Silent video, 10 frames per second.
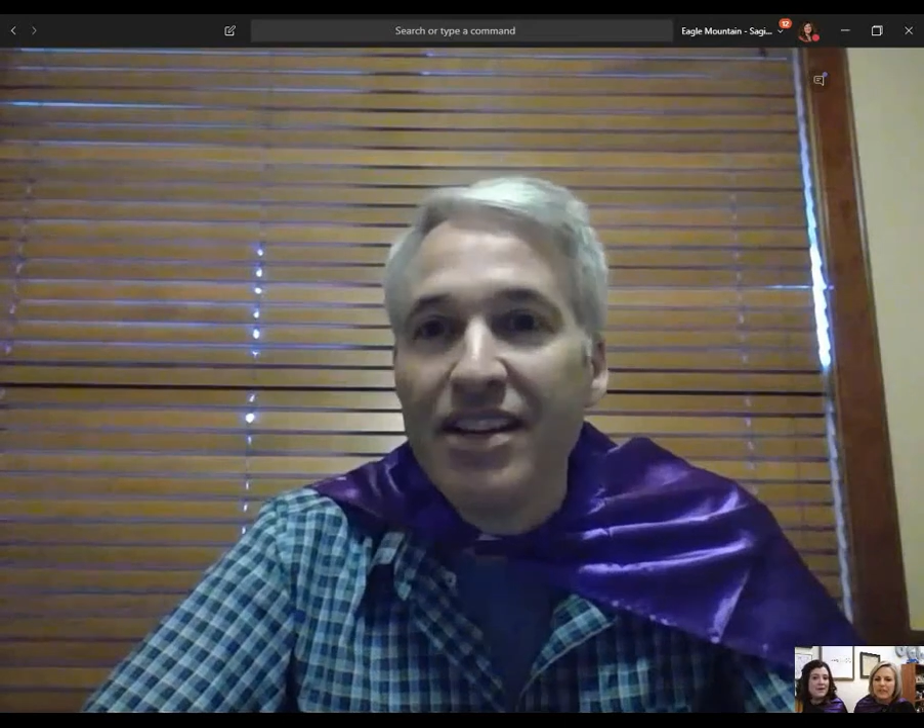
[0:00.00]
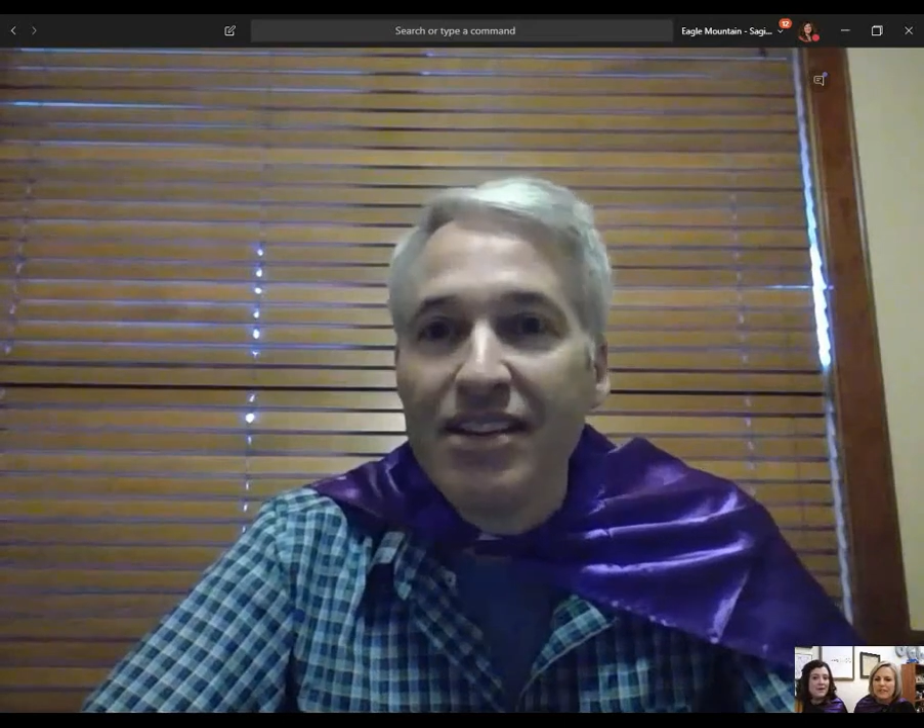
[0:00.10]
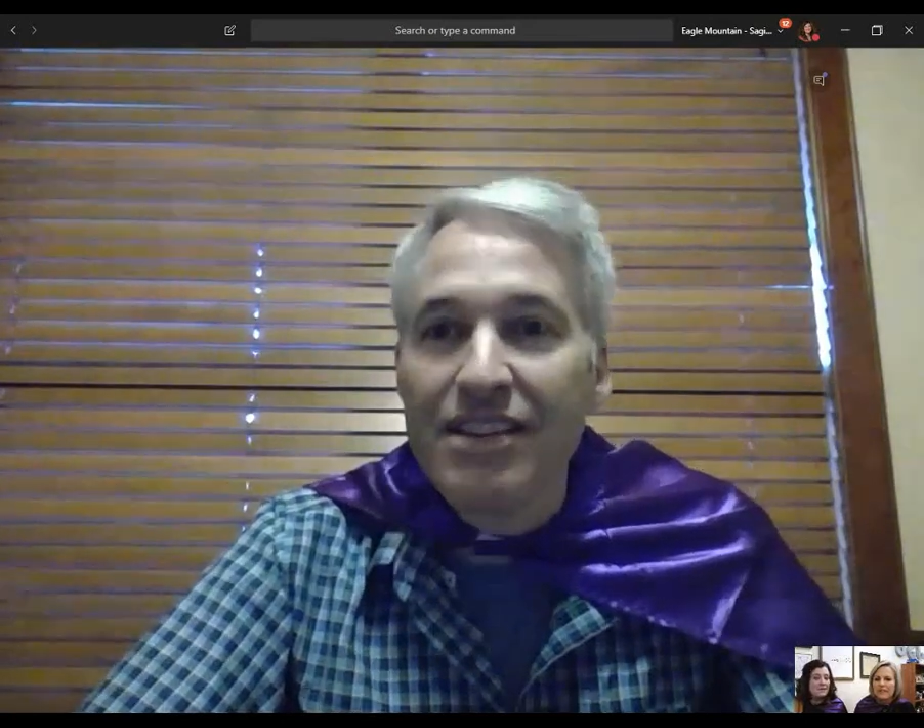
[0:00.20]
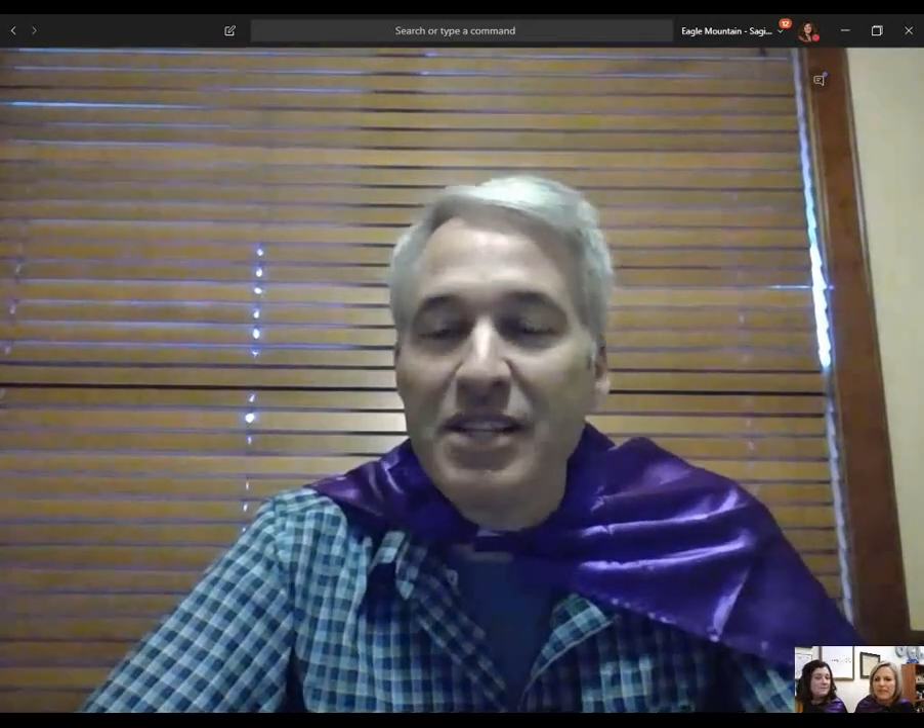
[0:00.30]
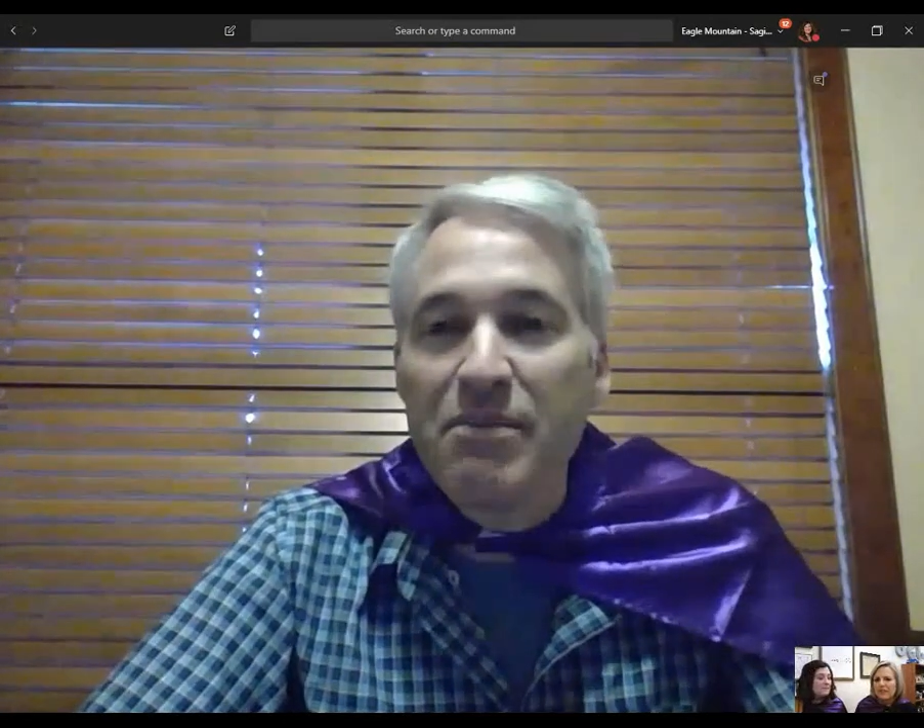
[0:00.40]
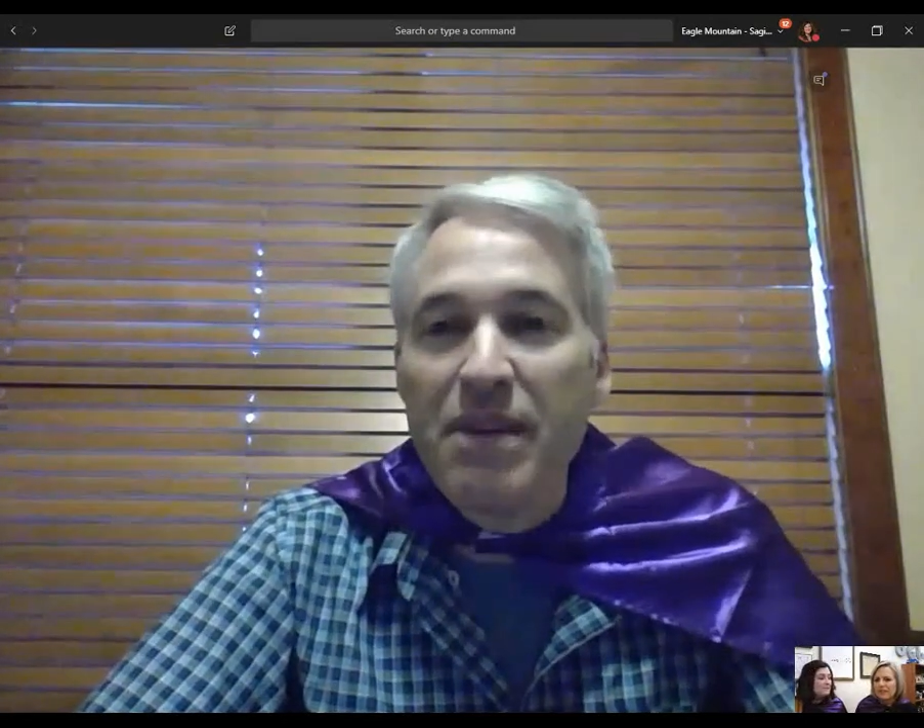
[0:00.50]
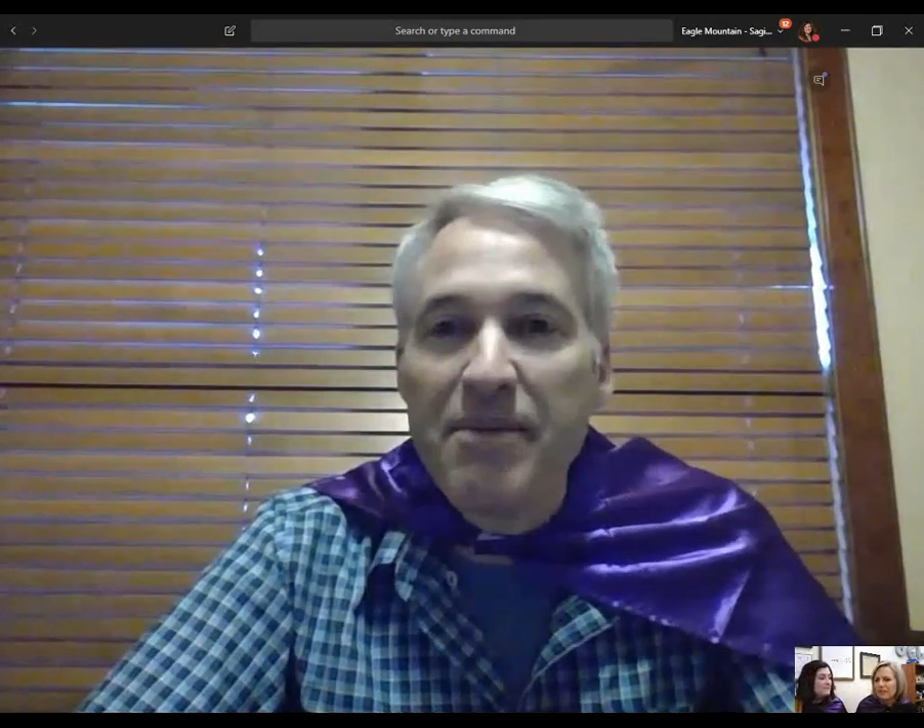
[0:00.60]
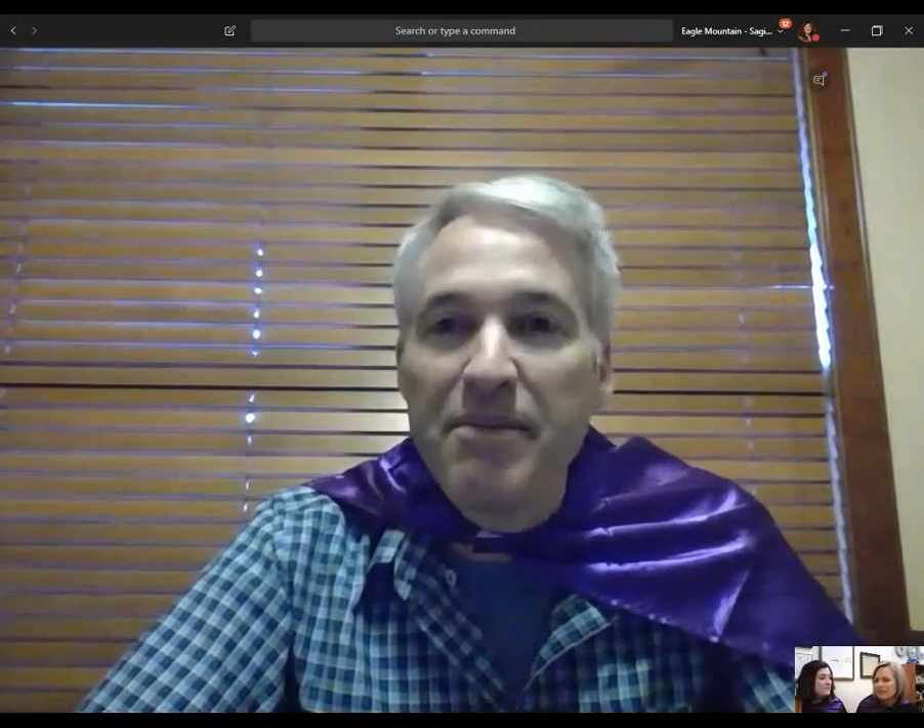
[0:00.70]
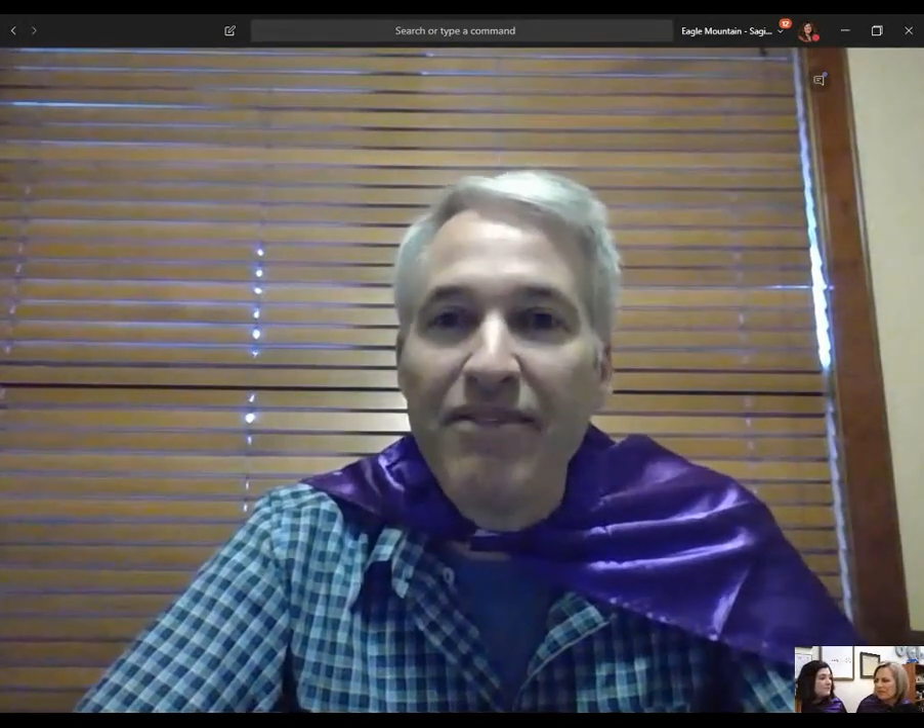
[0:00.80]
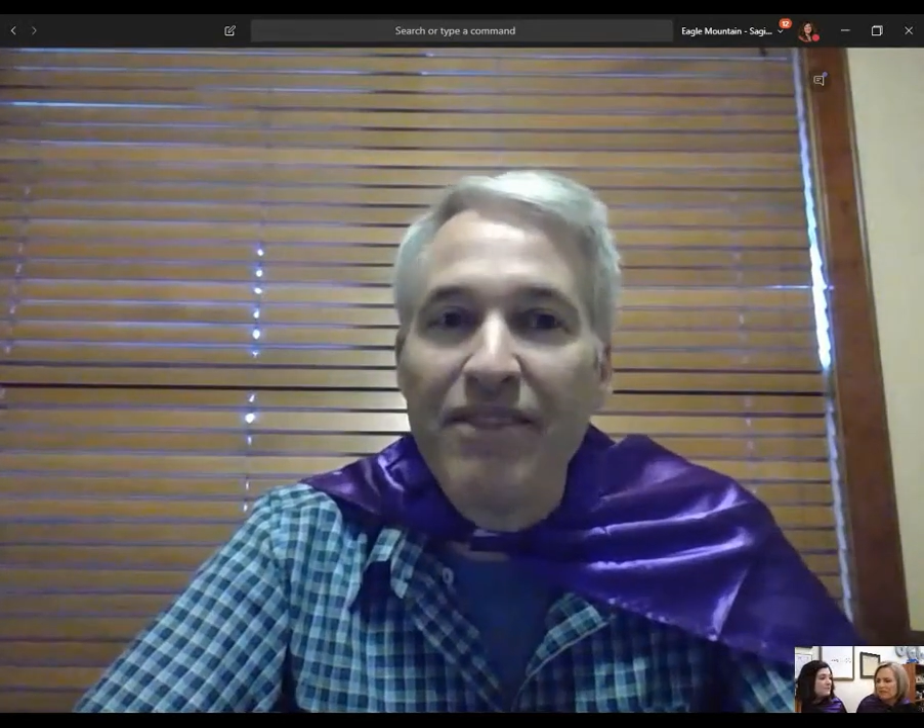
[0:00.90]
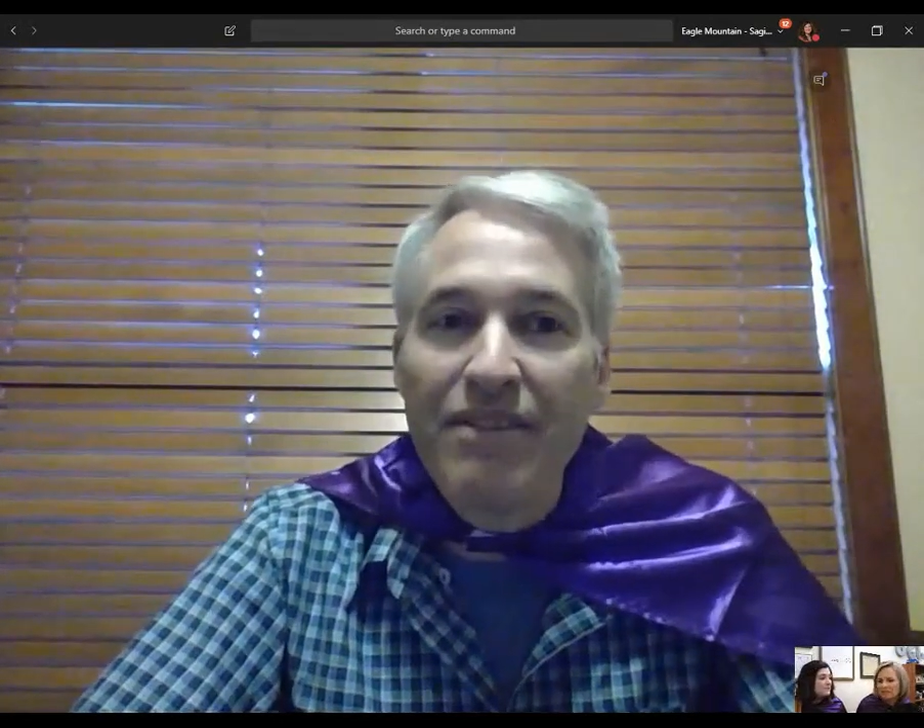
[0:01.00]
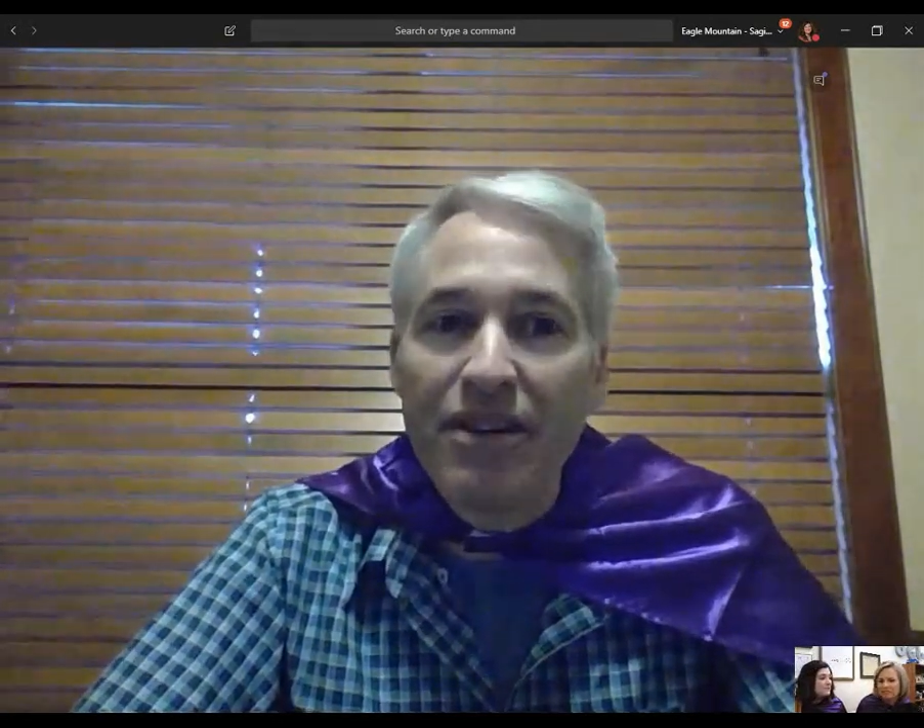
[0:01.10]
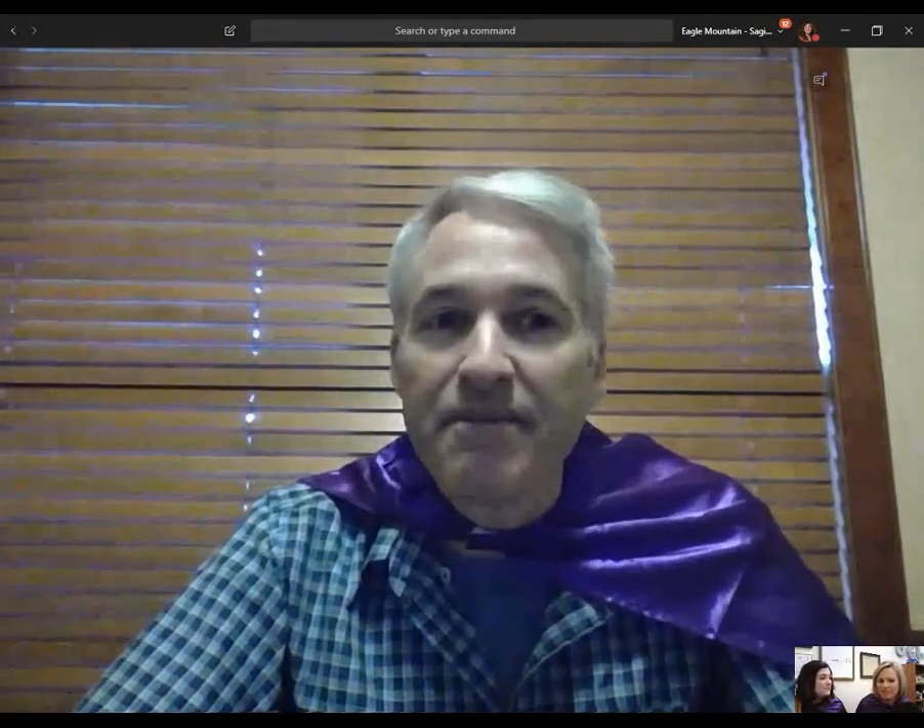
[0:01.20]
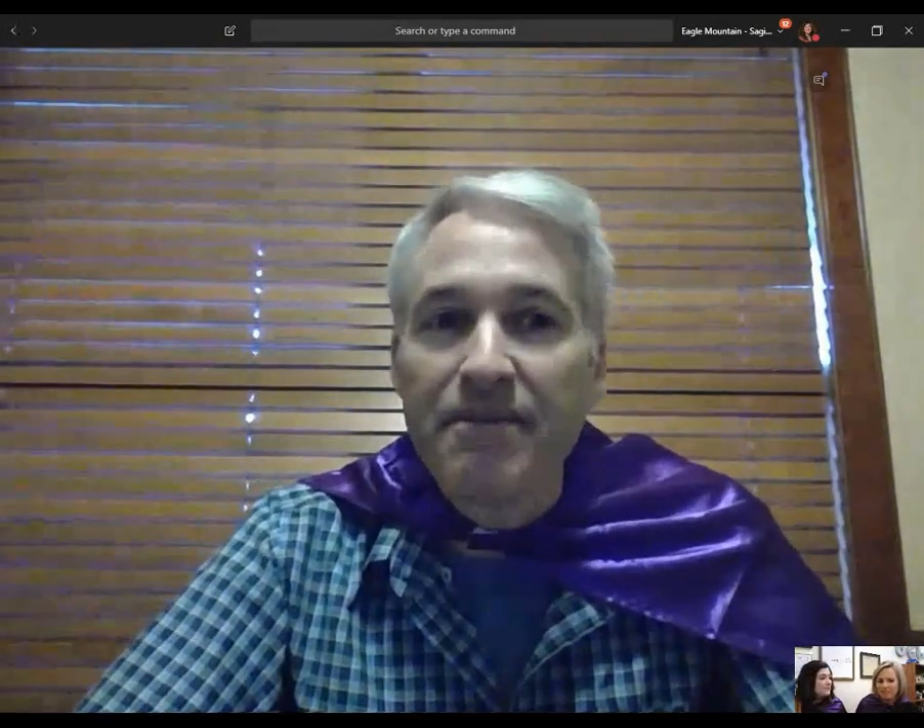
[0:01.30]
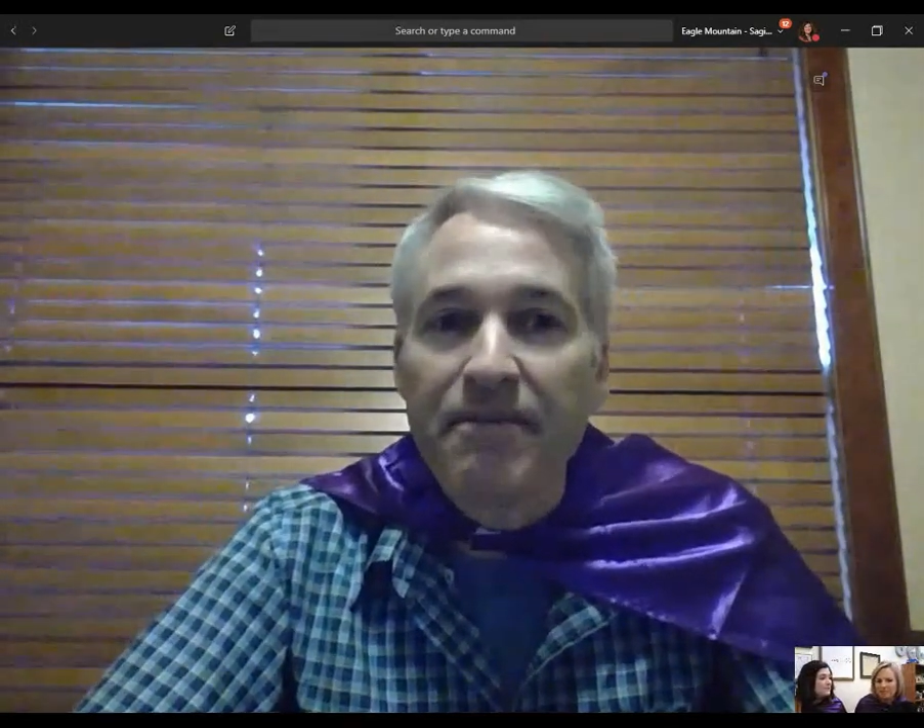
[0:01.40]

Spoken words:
So that's maybe my favorite.